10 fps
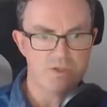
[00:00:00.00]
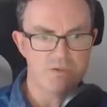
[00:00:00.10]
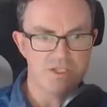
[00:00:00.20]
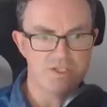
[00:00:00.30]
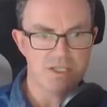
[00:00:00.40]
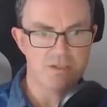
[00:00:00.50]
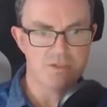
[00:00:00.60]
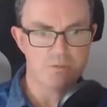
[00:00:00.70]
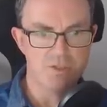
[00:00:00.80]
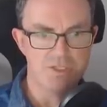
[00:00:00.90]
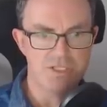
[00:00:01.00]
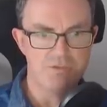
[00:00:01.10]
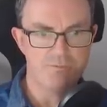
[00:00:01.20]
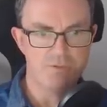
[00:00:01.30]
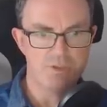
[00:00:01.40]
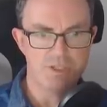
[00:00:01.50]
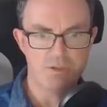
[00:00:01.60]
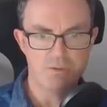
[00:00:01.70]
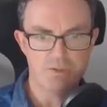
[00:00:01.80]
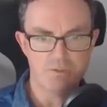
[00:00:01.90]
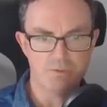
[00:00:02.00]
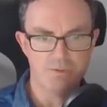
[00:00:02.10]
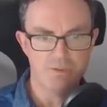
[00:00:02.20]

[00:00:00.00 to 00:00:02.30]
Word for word: three cells were a different total